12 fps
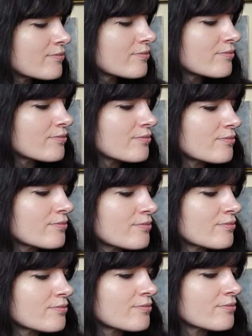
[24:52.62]

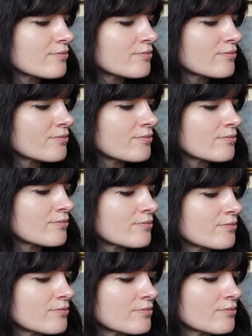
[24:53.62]

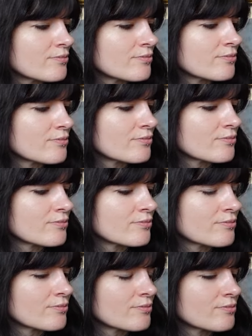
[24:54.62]

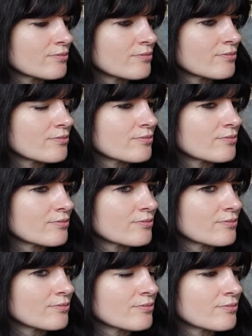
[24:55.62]

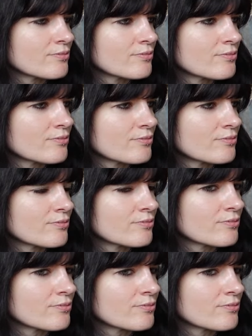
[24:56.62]
[no speech]